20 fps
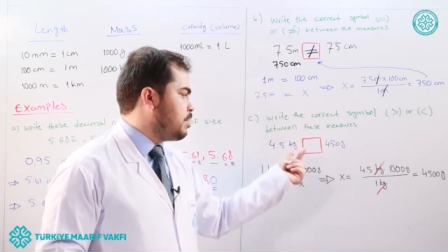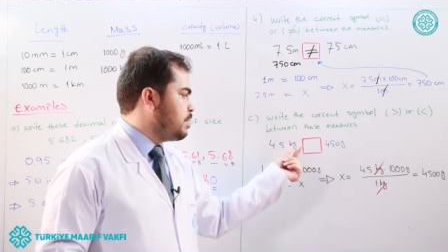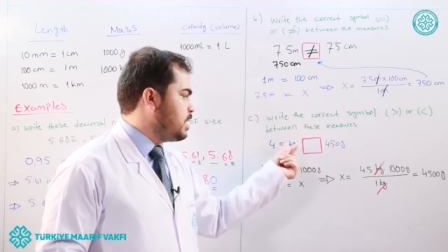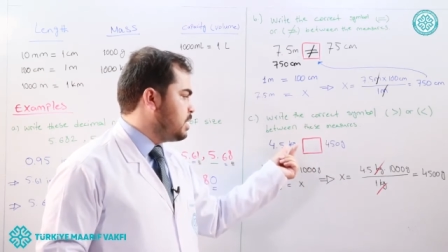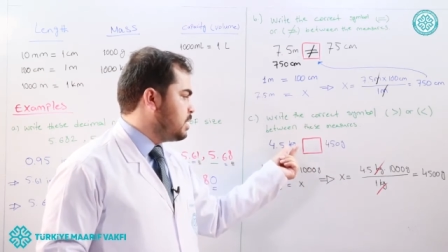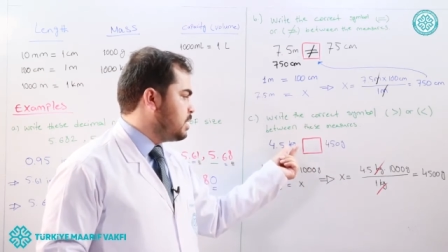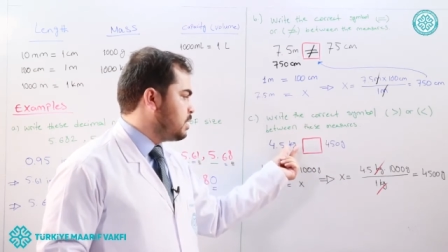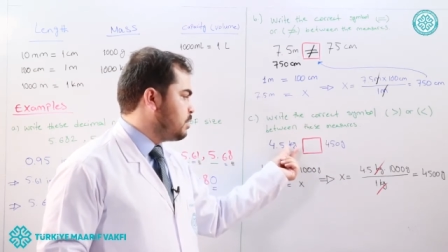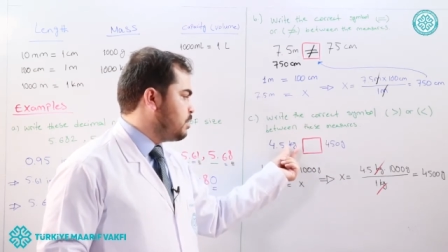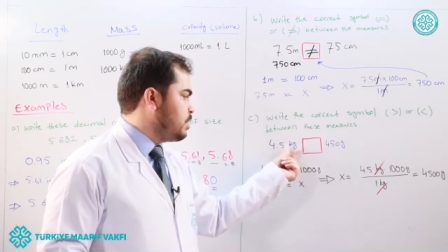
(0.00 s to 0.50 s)

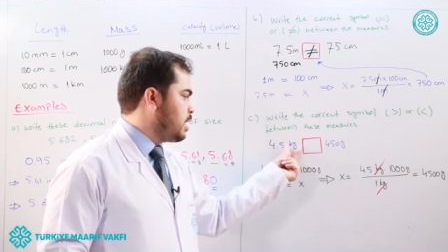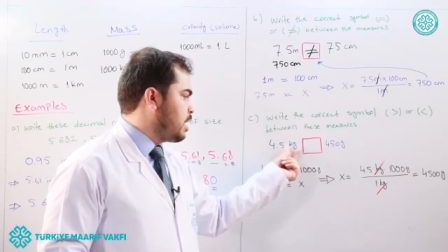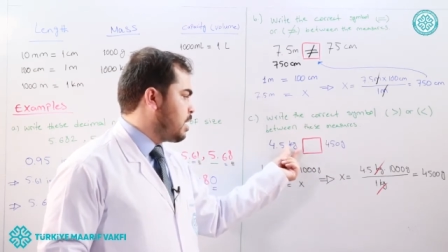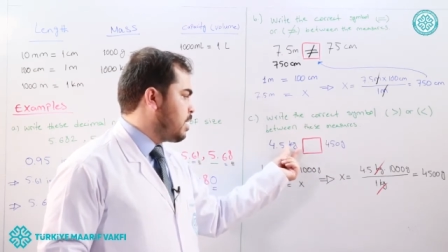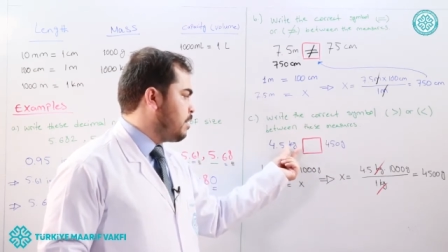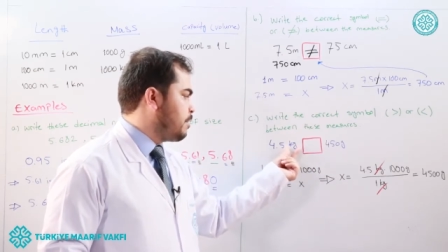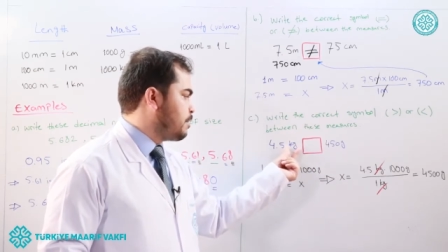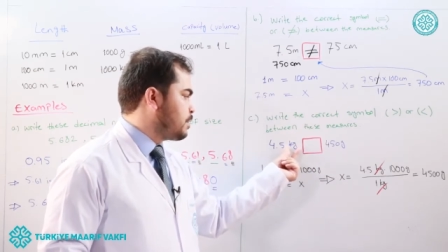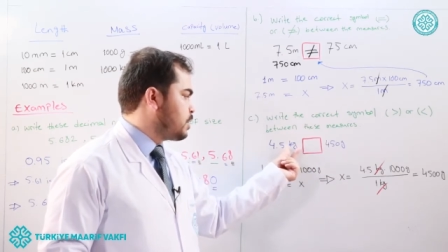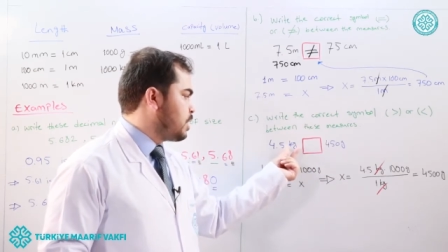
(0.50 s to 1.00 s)
Means we
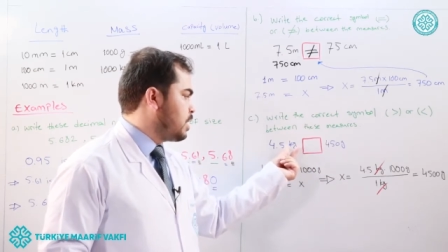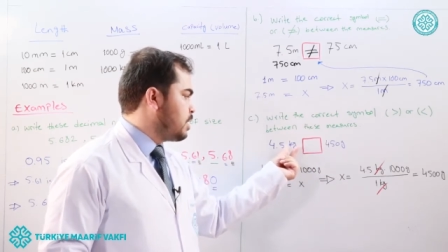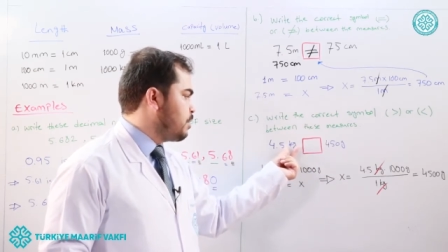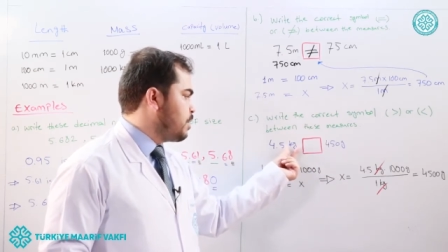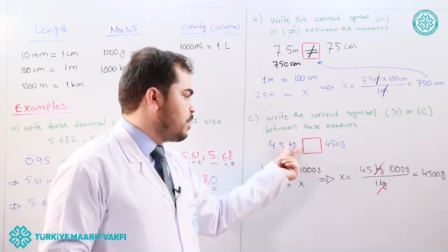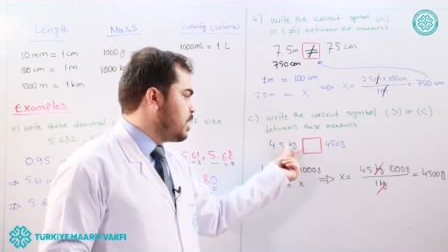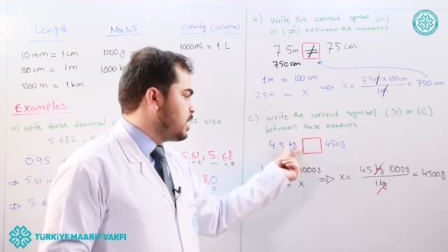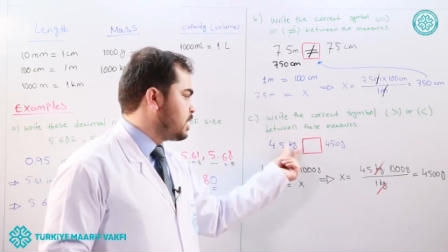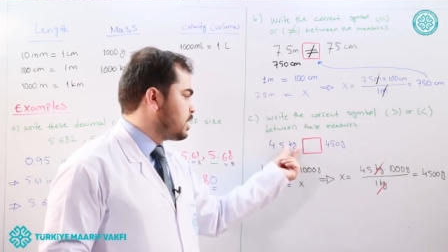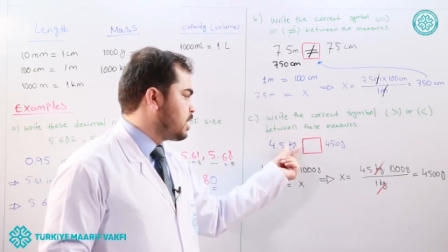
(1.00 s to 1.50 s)
have to
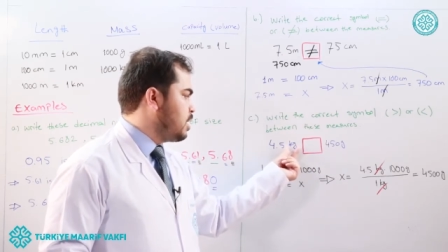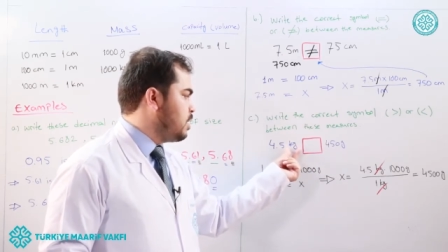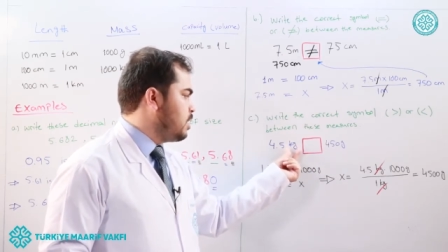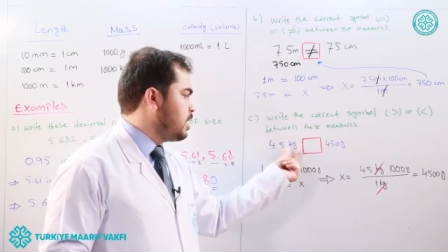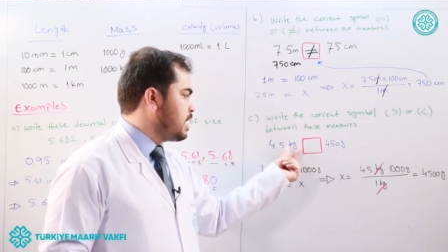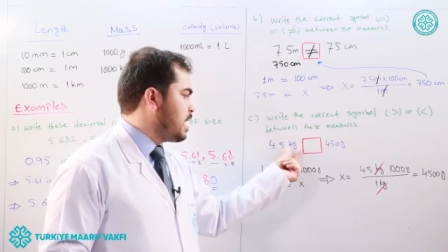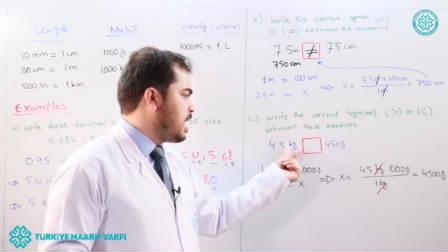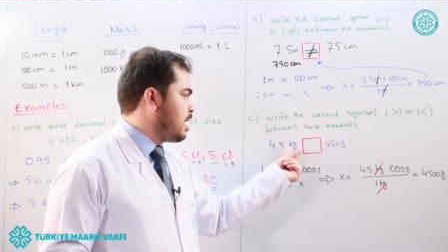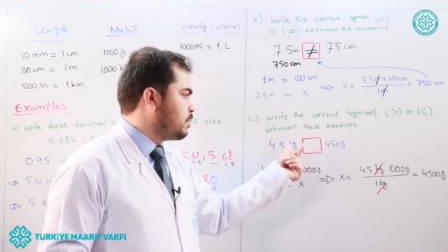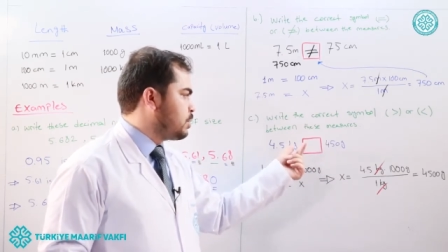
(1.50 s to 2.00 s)
convert
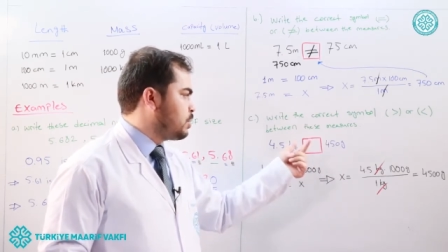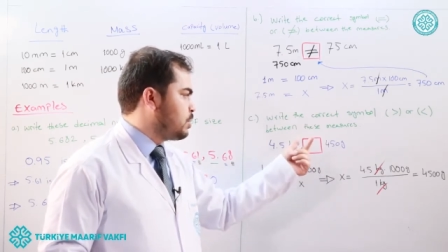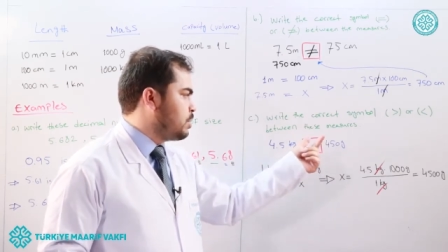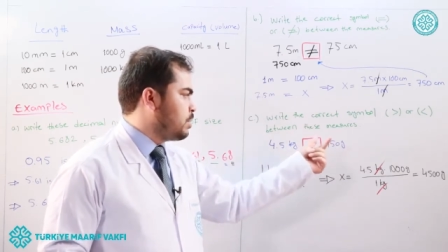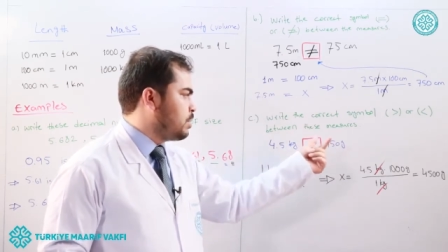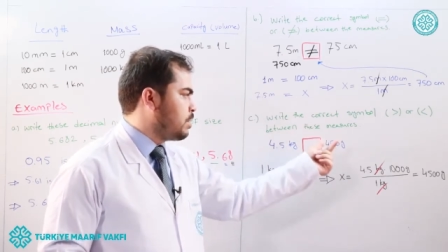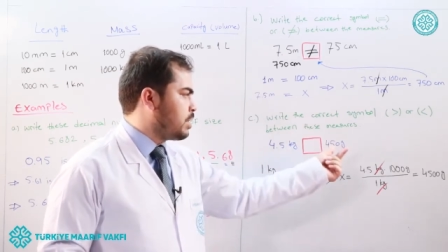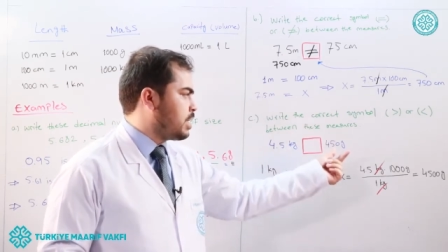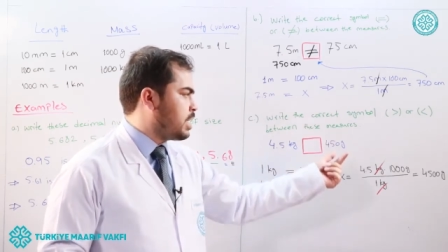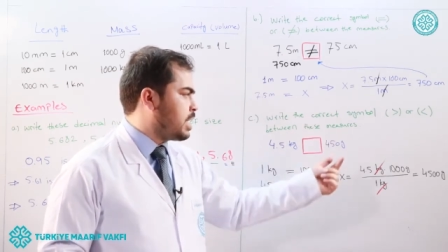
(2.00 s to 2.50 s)
kilogram
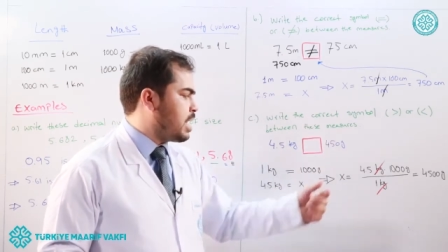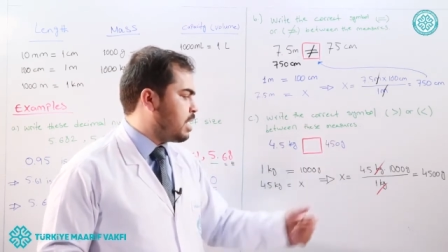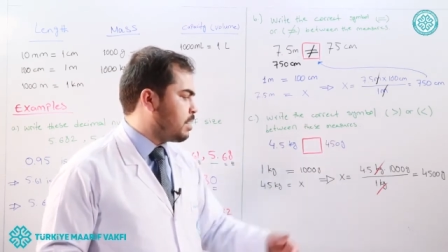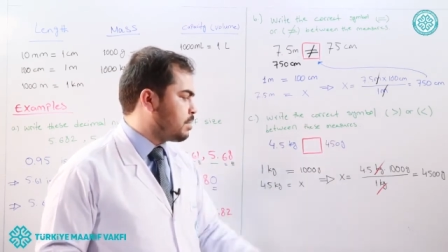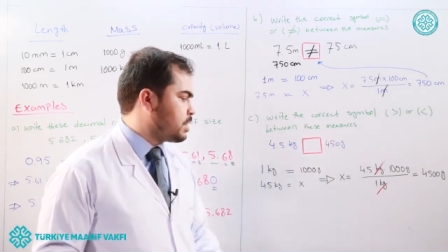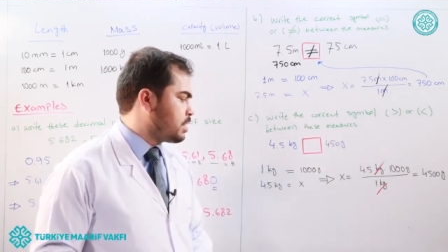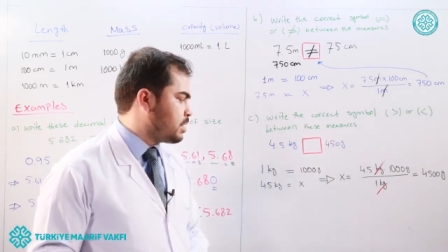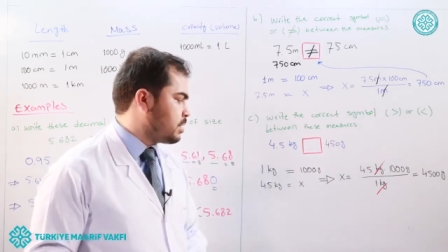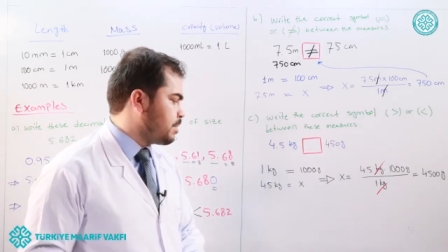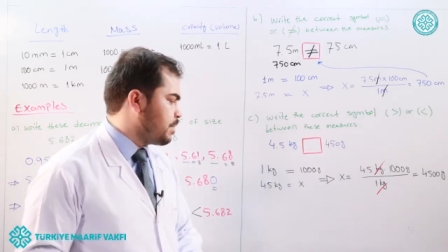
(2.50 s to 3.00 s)
to
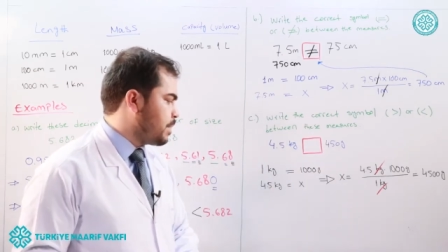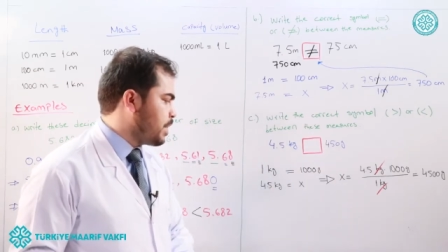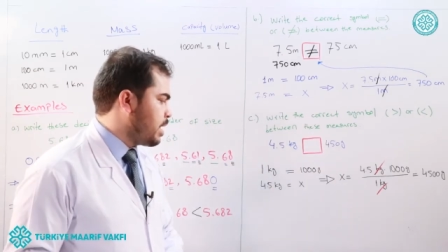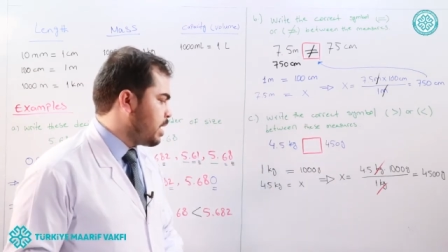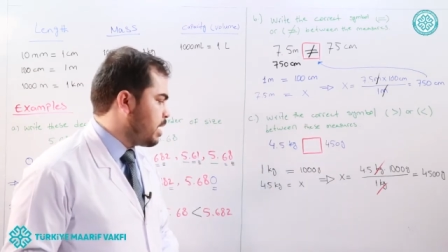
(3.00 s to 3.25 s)
grams.